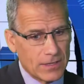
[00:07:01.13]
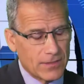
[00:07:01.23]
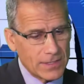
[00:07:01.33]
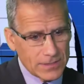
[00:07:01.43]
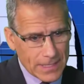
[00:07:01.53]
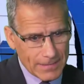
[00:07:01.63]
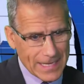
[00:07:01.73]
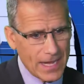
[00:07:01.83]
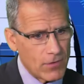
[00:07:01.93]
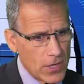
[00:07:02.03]
th things that
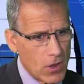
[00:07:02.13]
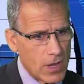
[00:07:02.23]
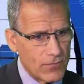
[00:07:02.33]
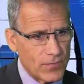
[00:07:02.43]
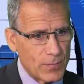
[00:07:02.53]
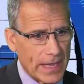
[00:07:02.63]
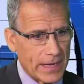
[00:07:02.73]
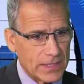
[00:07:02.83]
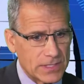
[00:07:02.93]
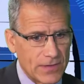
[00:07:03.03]
carry on from
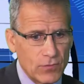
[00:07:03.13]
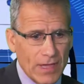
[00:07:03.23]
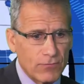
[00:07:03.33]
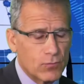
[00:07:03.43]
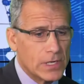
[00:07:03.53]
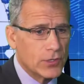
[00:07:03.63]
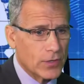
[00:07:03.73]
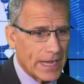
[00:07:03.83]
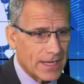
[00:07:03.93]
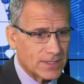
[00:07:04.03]
that is if you have a really
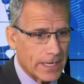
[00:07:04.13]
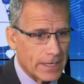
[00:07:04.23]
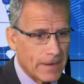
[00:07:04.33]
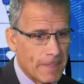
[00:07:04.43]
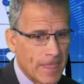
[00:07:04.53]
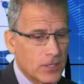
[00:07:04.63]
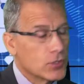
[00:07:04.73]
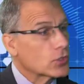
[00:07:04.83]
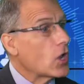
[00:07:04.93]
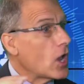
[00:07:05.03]
good asset
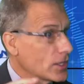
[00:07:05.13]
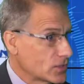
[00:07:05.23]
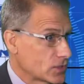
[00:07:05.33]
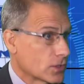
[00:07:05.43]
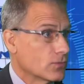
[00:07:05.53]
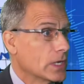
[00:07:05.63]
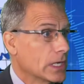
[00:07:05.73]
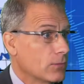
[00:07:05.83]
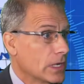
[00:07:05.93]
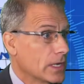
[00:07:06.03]
your costs are
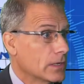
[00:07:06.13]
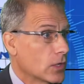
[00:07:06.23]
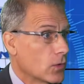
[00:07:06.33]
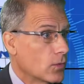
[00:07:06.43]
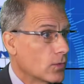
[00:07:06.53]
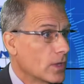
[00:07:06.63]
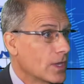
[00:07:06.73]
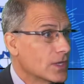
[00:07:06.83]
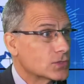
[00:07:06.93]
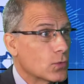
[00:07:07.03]
really, really low. Mm -hmm.
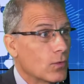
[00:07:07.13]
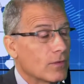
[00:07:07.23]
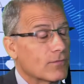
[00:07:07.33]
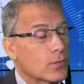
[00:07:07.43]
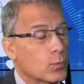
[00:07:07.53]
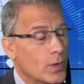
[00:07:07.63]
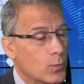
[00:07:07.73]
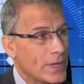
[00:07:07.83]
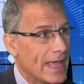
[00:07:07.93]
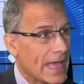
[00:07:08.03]
So for what
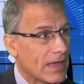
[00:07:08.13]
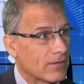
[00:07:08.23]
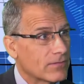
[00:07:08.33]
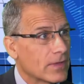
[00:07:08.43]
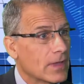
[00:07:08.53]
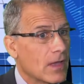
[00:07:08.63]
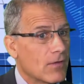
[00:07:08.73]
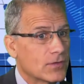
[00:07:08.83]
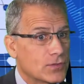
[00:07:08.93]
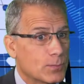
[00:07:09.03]
we have
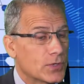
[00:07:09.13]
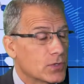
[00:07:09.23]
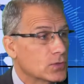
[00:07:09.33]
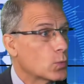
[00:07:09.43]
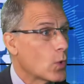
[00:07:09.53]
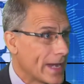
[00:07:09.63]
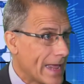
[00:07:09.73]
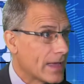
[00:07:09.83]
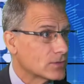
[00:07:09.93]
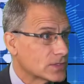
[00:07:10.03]
to produce one
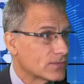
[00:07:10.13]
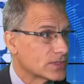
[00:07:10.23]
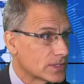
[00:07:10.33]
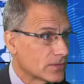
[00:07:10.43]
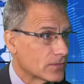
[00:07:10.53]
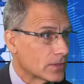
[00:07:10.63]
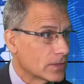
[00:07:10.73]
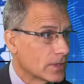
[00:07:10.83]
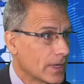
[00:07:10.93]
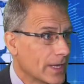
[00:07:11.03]
ounce of silver,
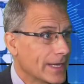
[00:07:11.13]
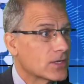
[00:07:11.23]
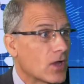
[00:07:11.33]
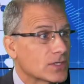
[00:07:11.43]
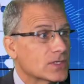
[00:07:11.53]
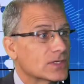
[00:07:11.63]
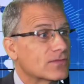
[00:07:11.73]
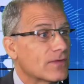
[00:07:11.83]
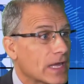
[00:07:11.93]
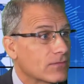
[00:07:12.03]
it costs us
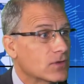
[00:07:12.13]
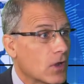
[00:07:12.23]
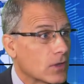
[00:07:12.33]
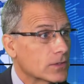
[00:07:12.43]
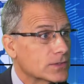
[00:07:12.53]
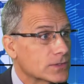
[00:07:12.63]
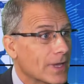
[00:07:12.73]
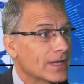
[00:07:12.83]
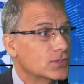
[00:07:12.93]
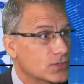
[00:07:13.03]
five dollars
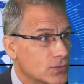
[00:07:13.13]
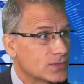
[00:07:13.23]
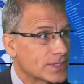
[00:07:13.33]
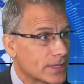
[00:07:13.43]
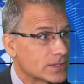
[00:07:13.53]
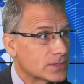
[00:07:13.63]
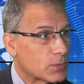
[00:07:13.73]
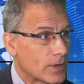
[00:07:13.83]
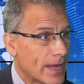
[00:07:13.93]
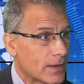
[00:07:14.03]
and two cents
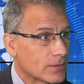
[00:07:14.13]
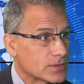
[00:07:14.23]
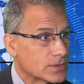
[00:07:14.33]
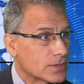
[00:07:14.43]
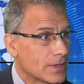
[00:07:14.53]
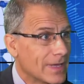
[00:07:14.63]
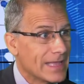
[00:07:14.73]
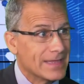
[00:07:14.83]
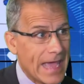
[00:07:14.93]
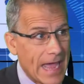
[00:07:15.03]
per ounce.
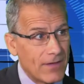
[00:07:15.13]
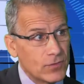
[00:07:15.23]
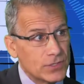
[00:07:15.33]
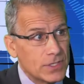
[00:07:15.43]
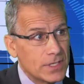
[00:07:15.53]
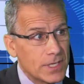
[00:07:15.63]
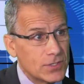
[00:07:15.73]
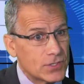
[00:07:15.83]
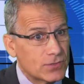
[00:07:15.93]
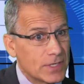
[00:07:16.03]
The average in the
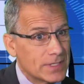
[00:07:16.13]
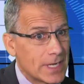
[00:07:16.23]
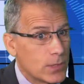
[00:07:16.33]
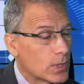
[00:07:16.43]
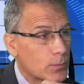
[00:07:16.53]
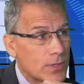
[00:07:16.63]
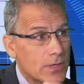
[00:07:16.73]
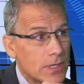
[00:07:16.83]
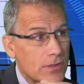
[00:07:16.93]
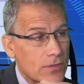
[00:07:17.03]
industry is anywhere
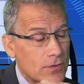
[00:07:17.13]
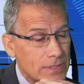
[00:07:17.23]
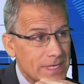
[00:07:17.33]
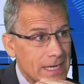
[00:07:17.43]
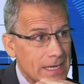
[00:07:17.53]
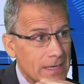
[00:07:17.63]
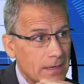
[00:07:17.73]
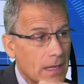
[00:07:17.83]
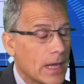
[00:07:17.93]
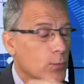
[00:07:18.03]
between 13,
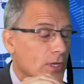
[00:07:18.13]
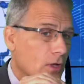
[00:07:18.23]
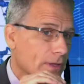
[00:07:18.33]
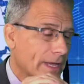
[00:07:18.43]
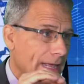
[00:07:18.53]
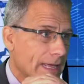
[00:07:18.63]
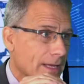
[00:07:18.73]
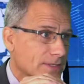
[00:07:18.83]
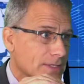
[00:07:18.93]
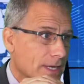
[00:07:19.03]
and we call that
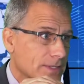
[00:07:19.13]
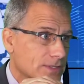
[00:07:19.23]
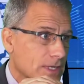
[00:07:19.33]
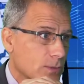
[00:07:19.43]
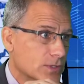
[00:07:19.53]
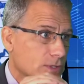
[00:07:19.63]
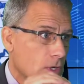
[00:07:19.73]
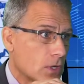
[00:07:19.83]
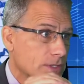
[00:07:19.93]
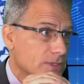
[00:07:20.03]
ASIC, which is
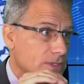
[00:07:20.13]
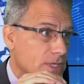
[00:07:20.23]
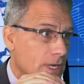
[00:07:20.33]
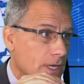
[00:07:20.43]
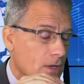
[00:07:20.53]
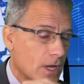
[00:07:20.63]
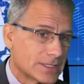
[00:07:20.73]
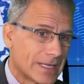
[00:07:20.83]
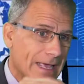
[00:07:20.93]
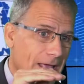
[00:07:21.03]
all in sustaining
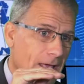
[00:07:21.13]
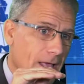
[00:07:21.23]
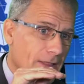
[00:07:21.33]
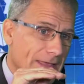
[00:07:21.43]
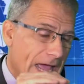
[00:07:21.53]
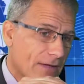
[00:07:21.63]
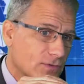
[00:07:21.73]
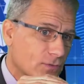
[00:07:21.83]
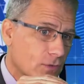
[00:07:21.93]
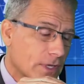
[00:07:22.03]
costs. The
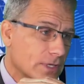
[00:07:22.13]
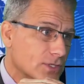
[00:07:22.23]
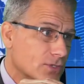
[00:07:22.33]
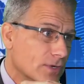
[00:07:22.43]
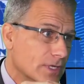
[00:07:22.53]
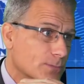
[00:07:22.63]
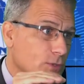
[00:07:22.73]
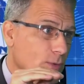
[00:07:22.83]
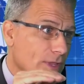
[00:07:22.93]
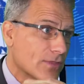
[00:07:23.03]
average for the industry is
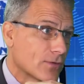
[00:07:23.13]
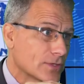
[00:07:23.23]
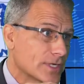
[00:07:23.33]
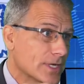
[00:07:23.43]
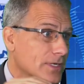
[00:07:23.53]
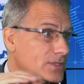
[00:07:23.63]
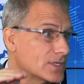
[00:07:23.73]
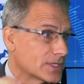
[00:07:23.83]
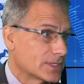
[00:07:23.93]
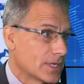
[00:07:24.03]
between 13 and
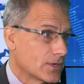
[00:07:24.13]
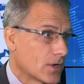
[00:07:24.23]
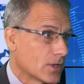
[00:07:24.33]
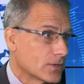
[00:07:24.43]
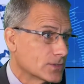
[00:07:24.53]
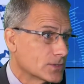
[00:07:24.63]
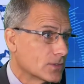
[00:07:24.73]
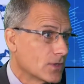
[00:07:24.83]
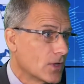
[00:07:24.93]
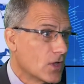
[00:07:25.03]
16 dollars. Wow.
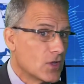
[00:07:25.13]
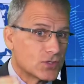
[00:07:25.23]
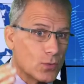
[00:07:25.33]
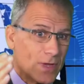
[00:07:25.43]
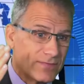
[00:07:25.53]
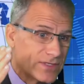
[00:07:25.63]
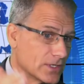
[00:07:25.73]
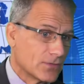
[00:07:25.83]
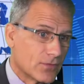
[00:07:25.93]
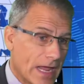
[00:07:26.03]
So yeah. if
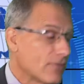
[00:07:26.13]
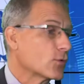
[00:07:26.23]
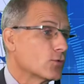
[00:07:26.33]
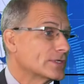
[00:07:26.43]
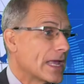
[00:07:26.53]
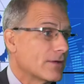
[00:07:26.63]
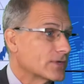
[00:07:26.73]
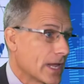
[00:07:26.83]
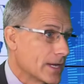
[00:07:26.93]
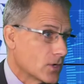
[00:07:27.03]
silver ever goes down to
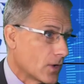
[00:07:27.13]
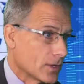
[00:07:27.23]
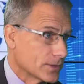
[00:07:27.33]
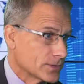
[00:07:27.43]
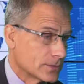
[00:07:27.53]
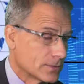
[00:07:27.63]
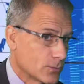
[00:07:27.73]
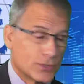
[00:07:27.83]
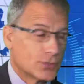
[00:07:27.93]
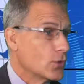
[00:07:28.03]
eight dollars, mm -hmm.
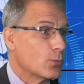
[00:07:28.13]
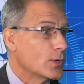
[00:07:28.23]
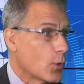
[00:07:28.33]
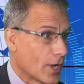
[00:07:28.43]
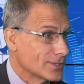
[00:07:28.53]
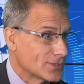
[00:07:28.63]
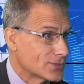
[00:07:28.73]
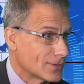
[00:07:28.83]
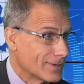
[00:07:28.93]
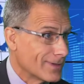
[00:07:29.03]
which no one wants,